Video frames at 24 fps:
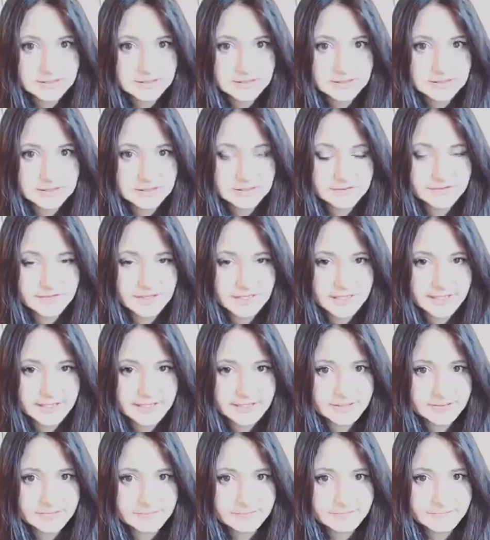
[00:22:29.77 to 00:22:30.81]
All
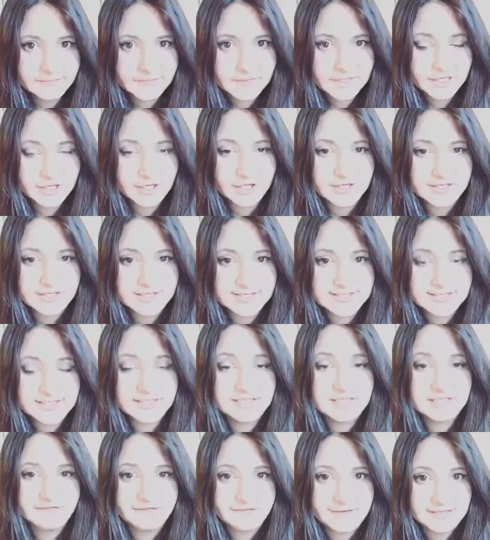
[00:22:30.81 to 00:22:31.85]
right? God is the
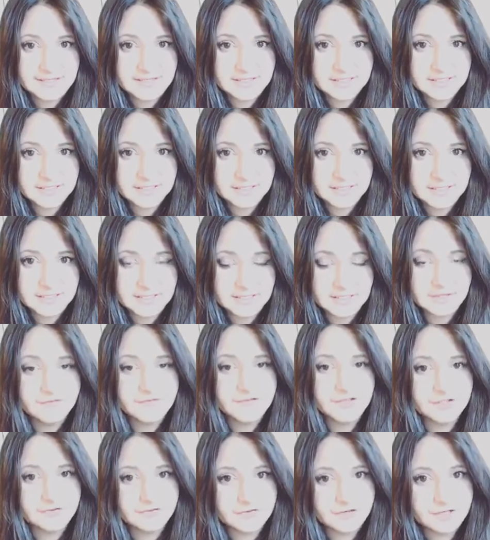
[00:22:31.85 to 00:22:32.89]
defender of
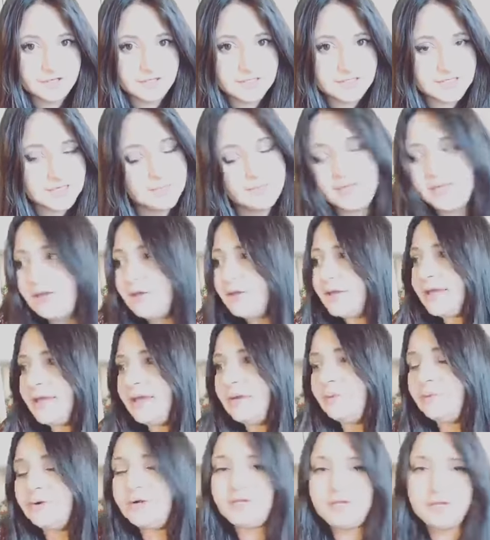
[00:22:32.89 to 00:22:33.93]
Jerusalem. I don't
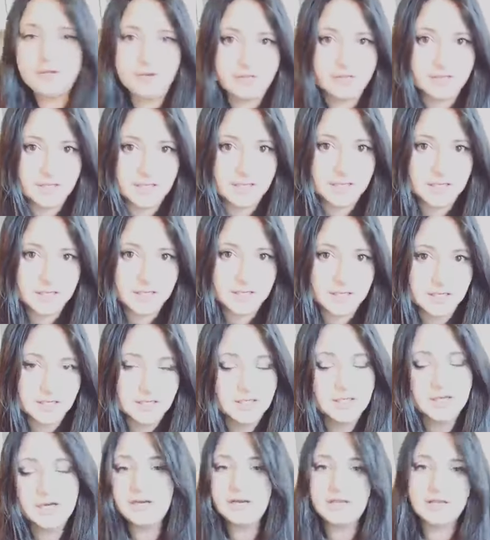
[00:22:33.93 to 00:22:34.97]
care what you think.
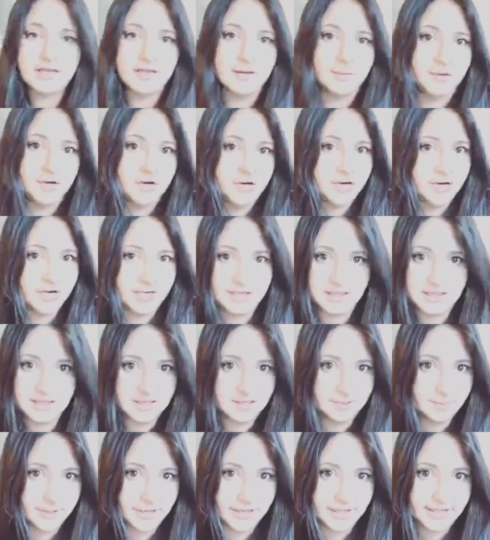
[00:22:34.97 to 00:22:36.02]
I don't care what I
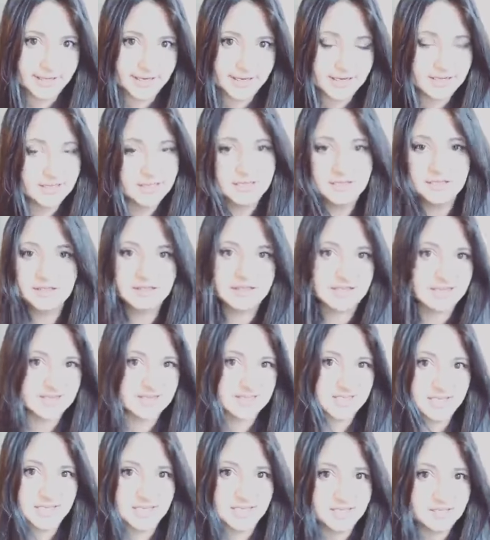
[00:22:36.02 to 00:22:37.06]
think about that.
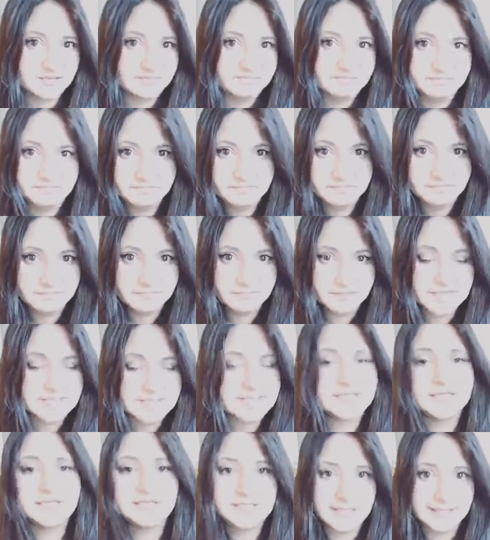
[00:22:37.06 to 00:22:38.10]
That's it. That's
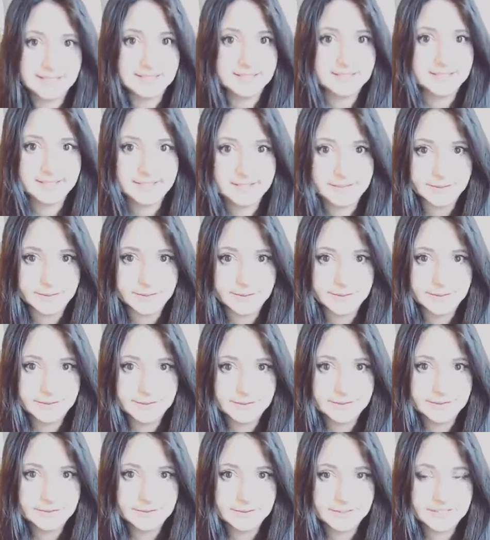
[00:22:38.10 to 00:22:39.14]
a done deal.
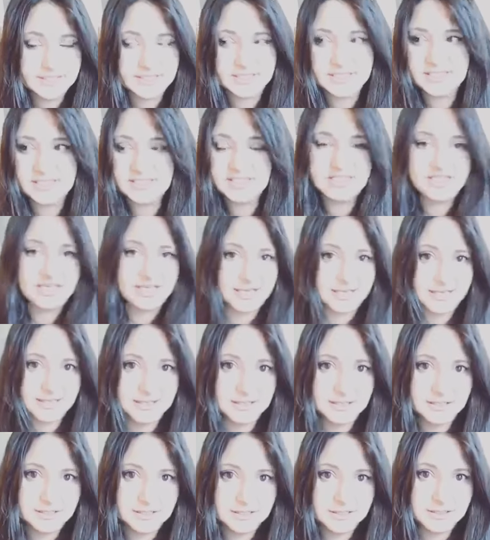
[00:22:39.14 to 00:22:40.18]
It's, that's it.
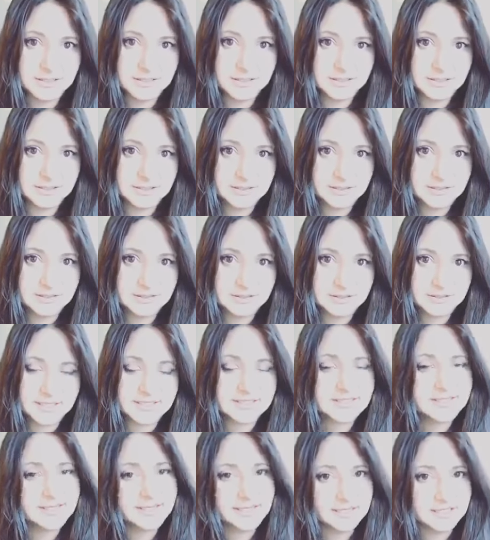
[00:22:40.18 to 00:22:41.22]

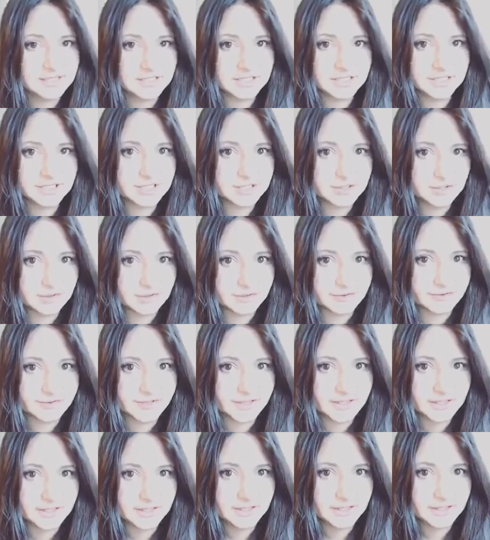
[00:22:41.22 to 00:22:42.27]
That's the end of the
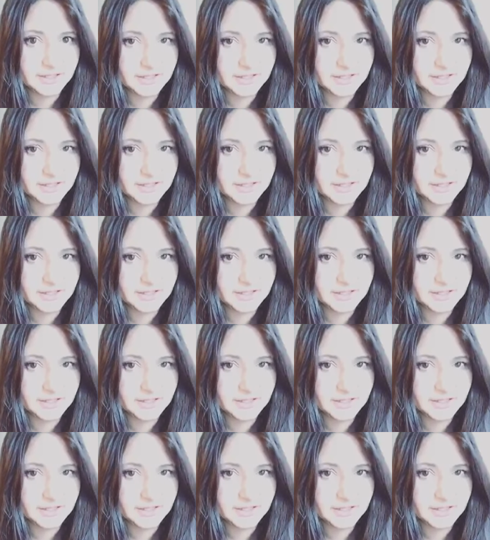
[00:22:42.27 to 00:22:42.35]
story.